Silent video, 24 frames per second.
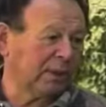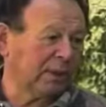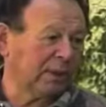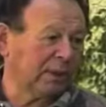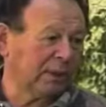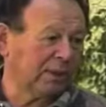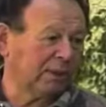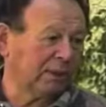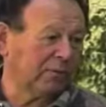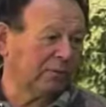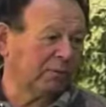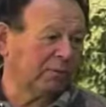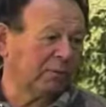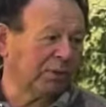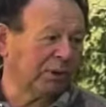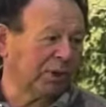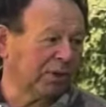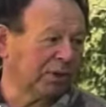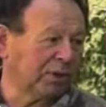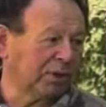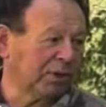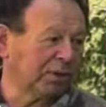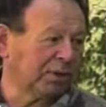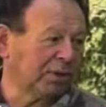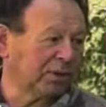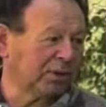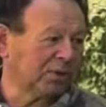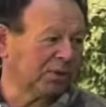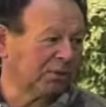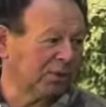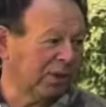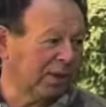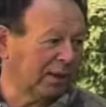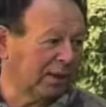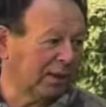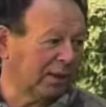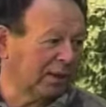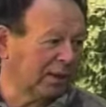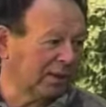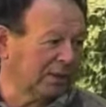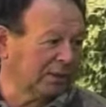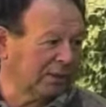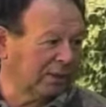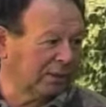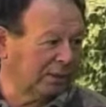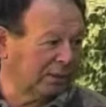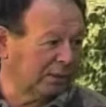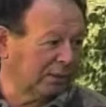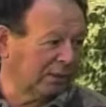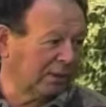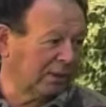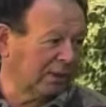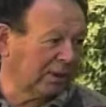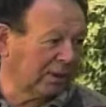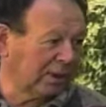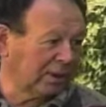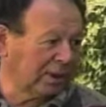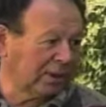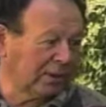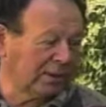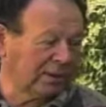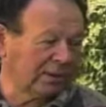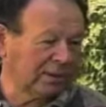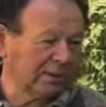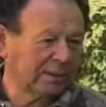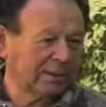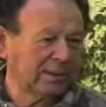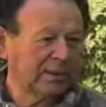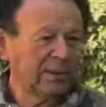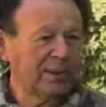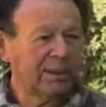a lot of British, Australians during the years.